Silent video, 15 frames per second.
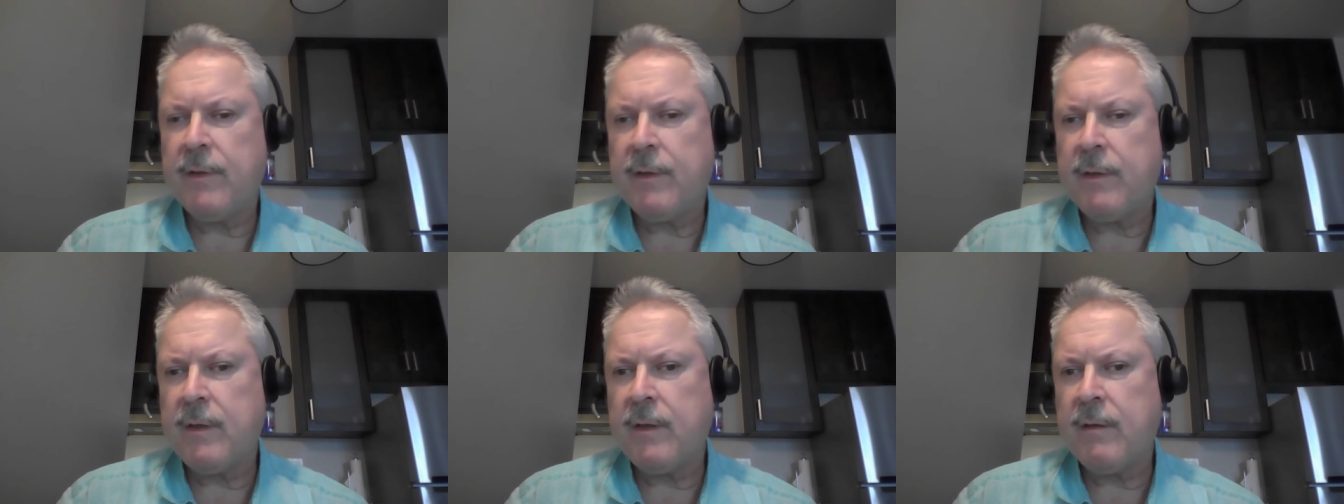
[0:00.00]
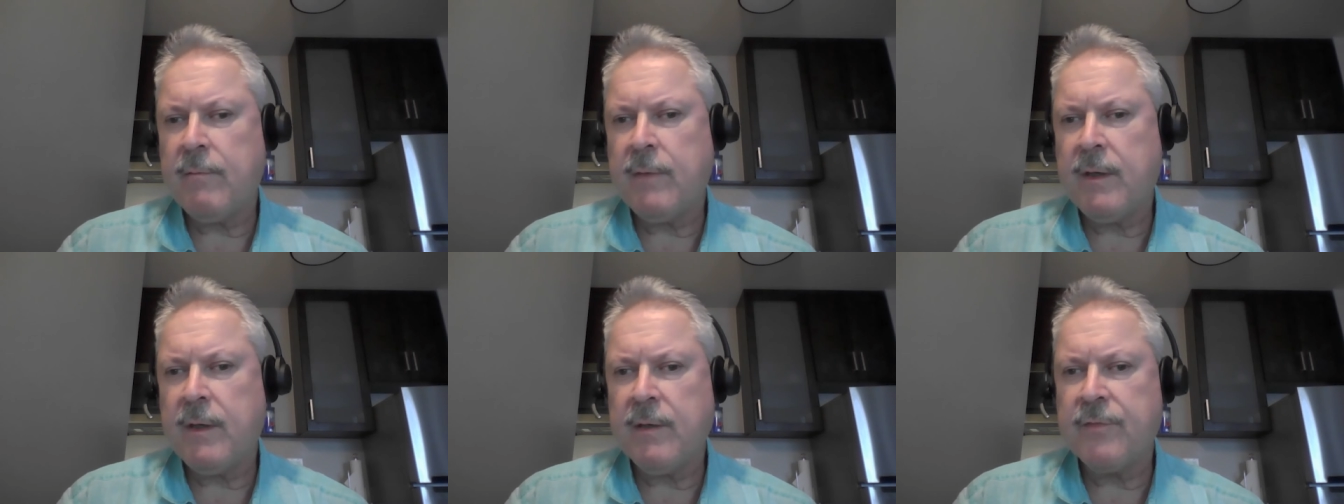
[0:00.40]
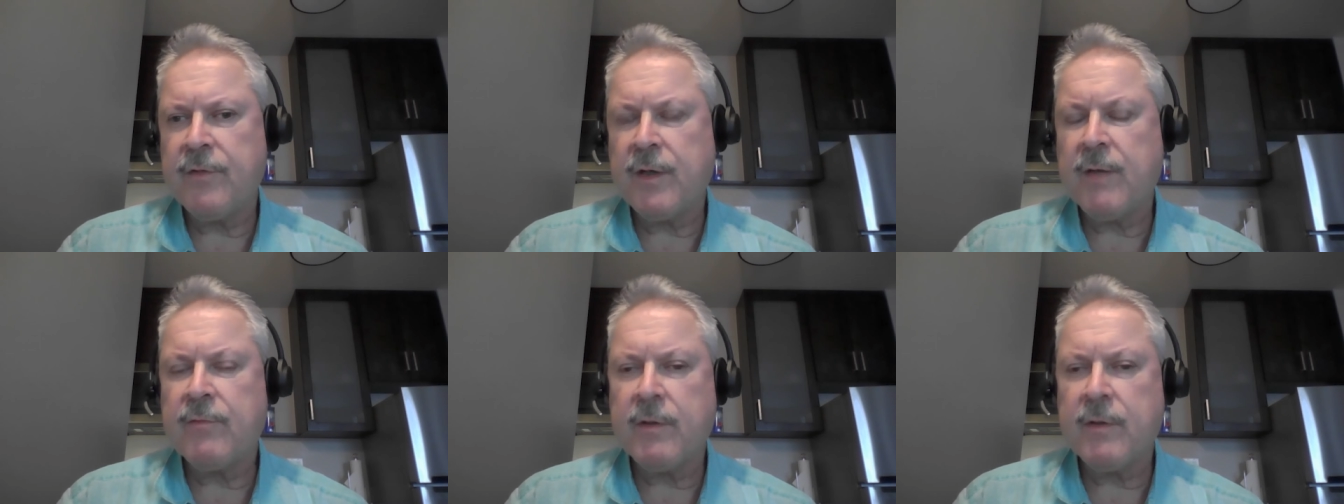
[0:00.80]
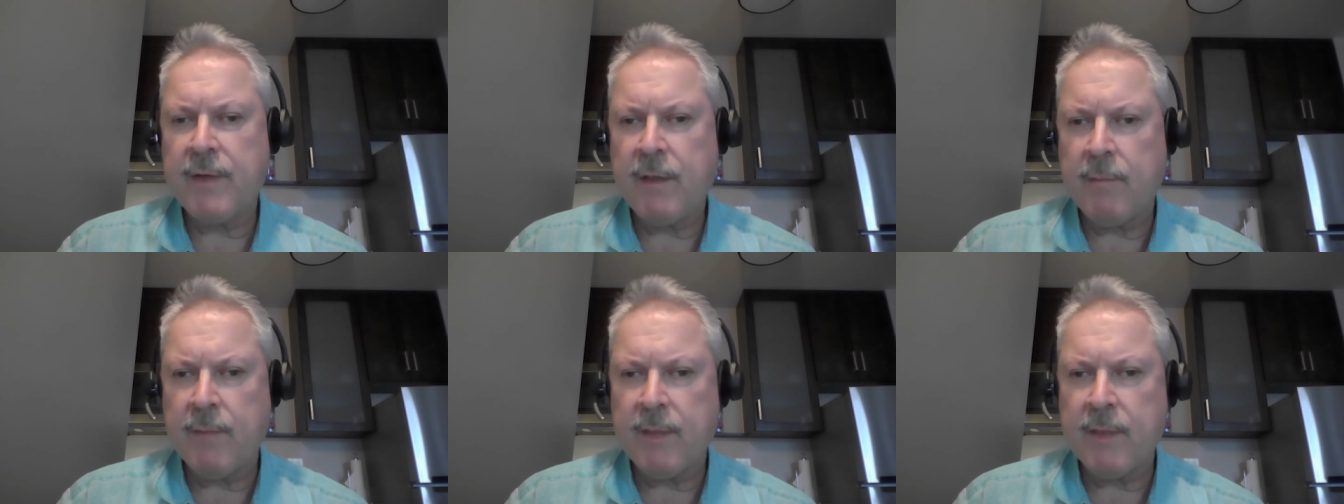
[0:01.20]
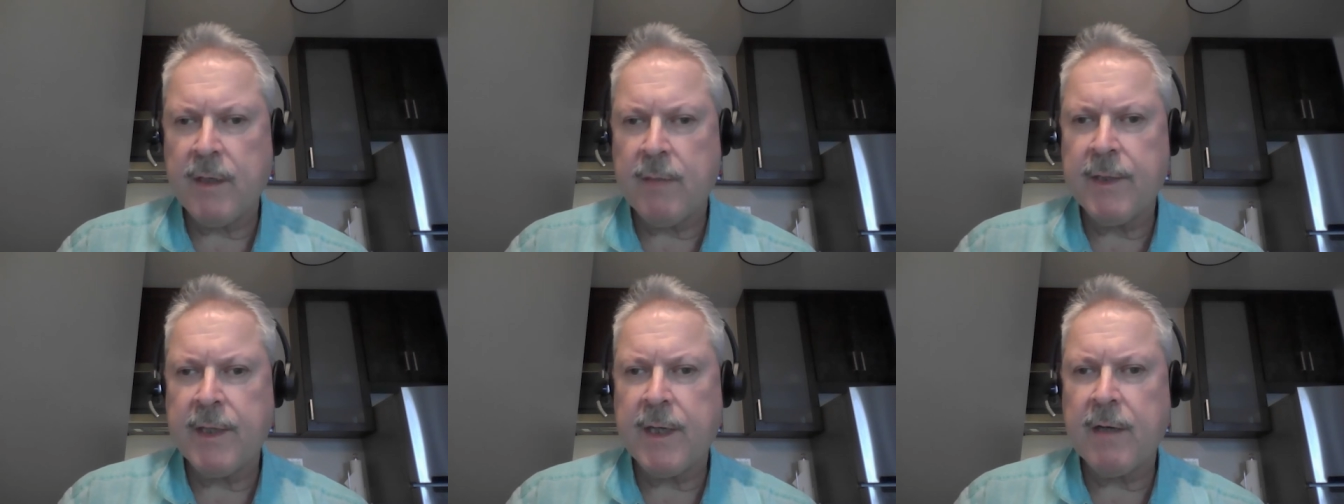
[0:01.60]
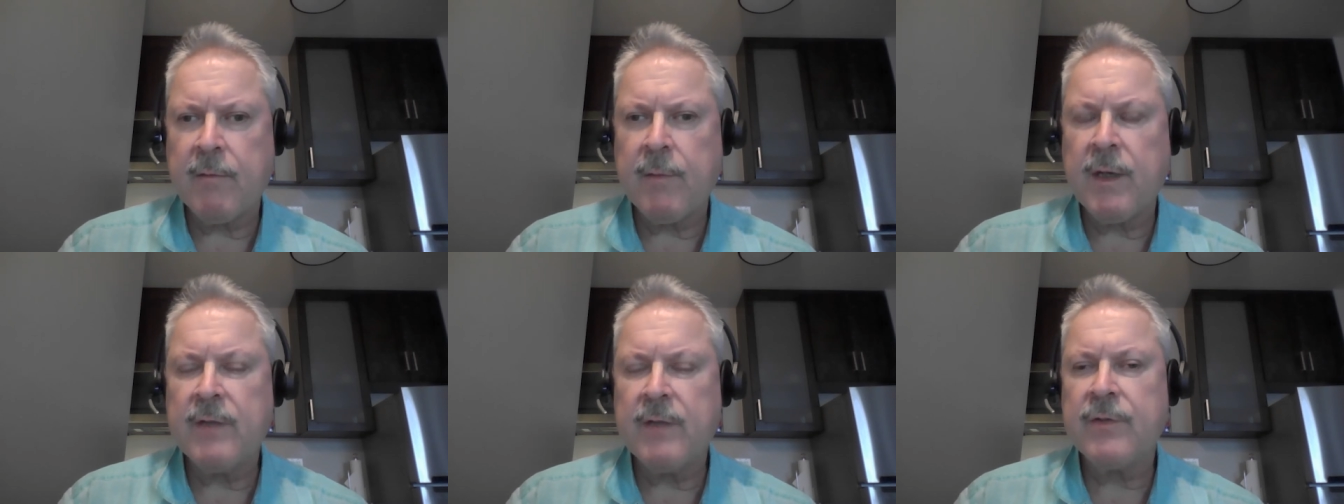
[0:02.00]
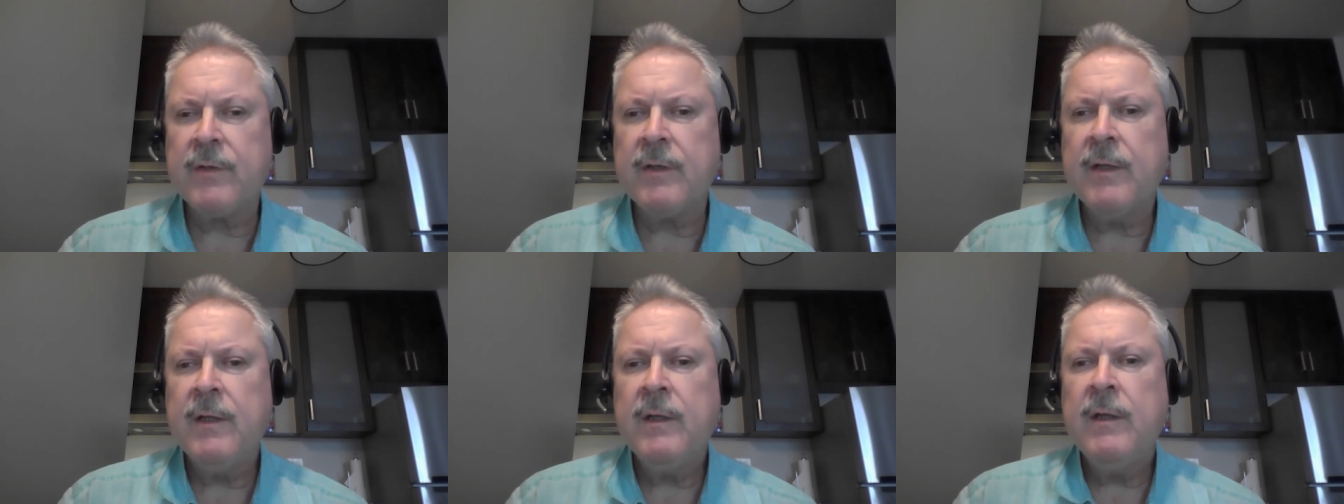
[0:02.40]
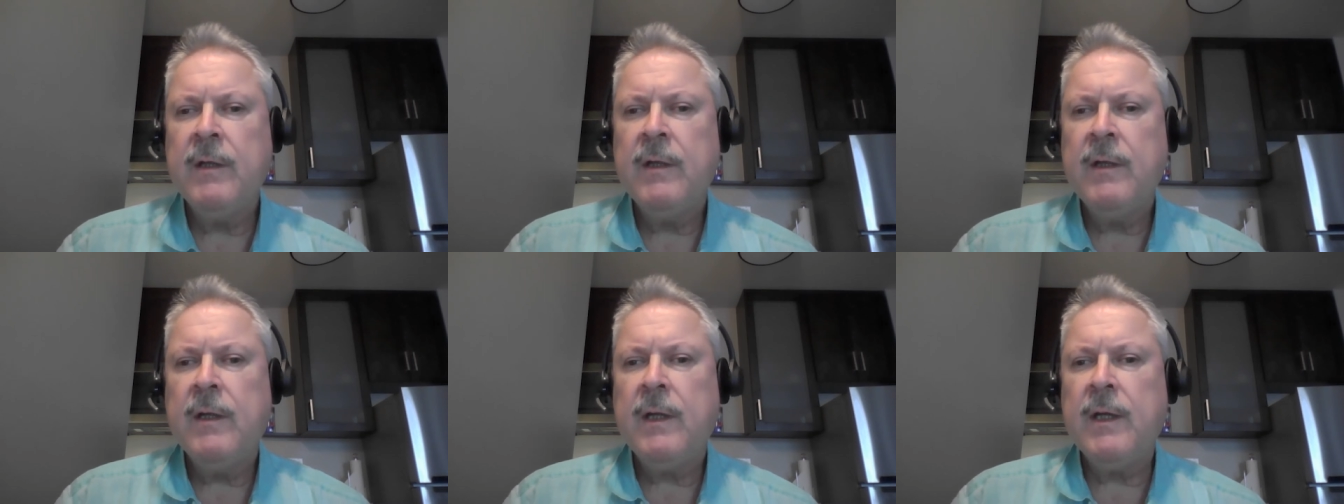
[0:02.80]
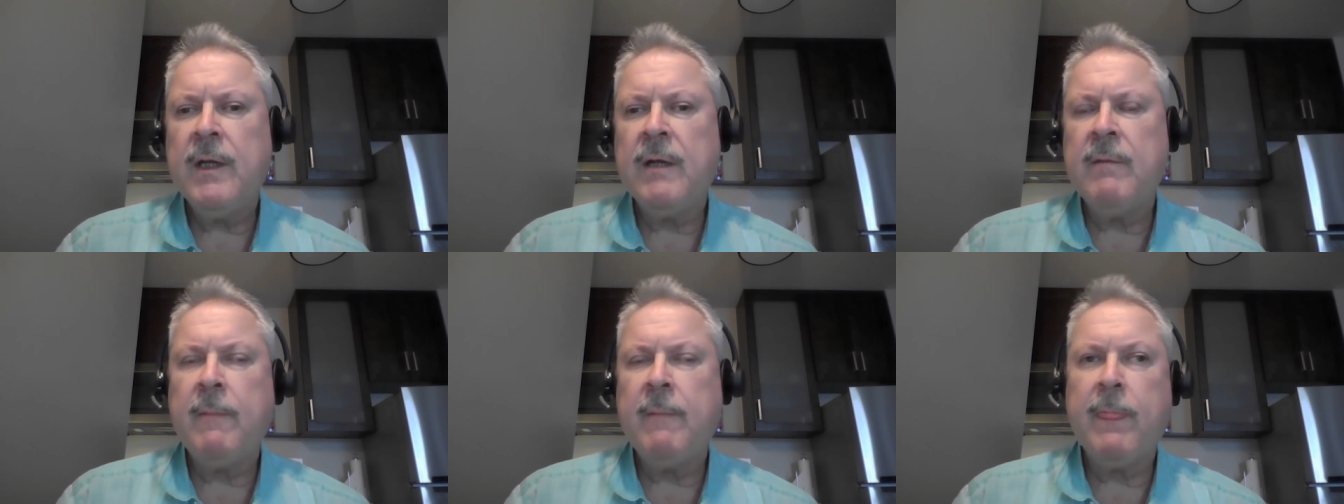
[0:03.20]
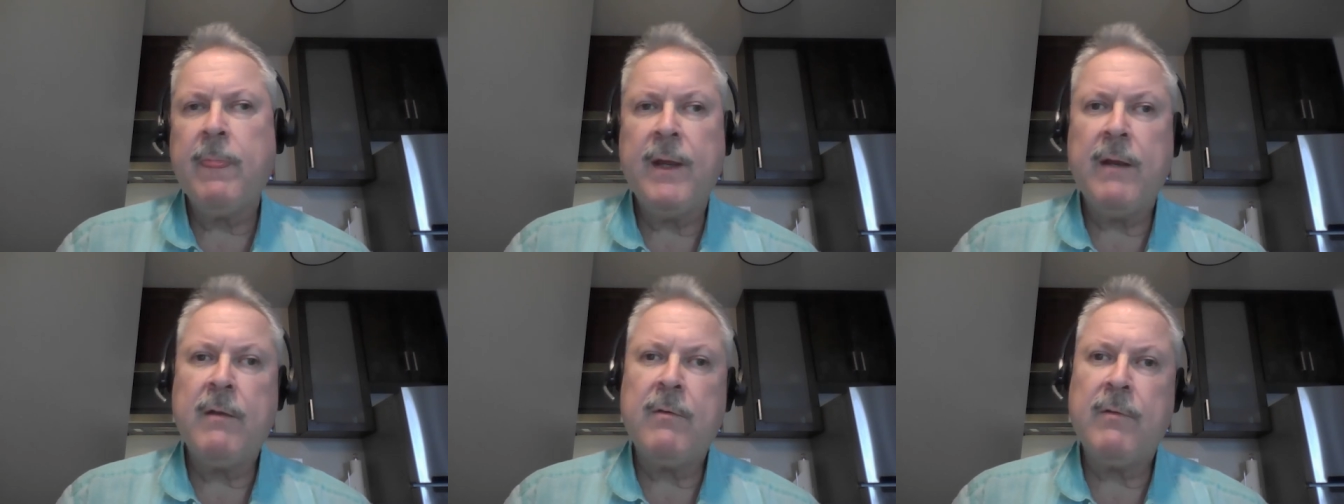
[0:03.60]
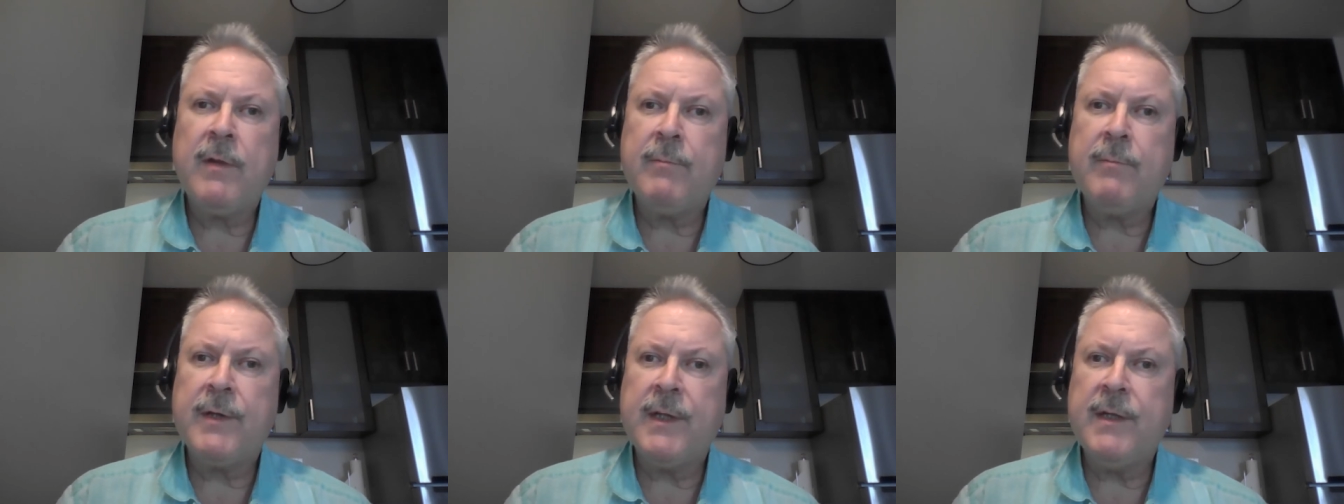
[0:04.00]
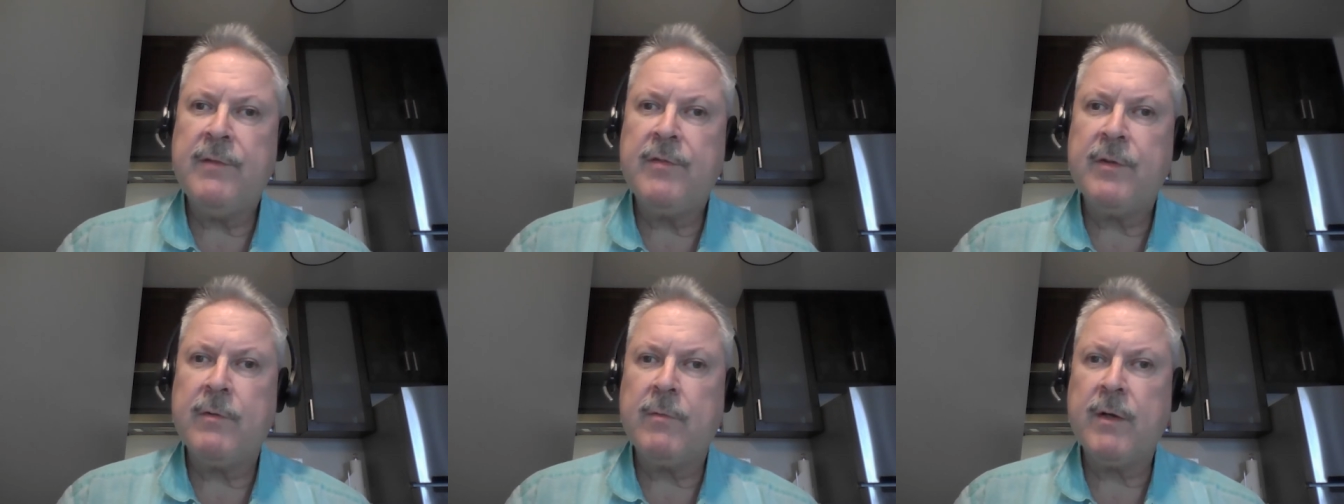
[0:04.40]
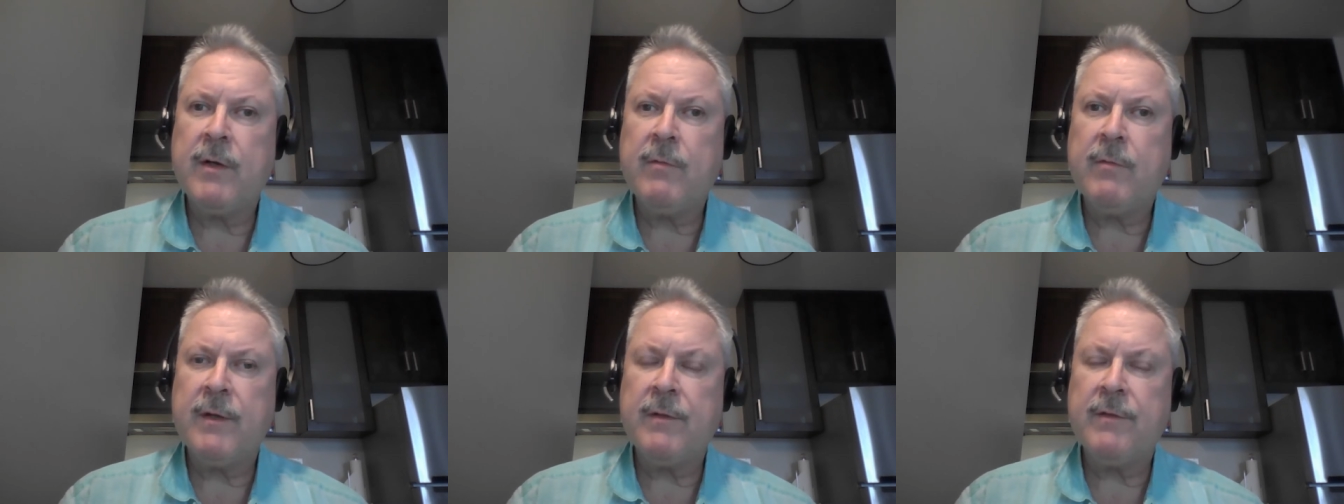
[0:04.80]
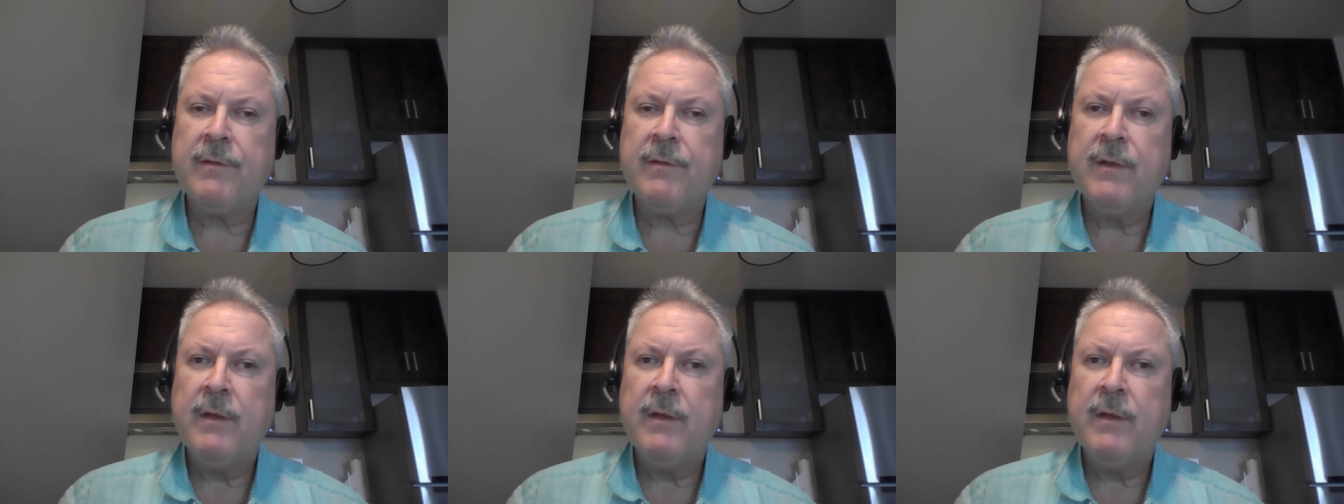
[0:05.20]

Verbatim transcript: They're a software development company out of Boston, and they're really pretty easy to work with.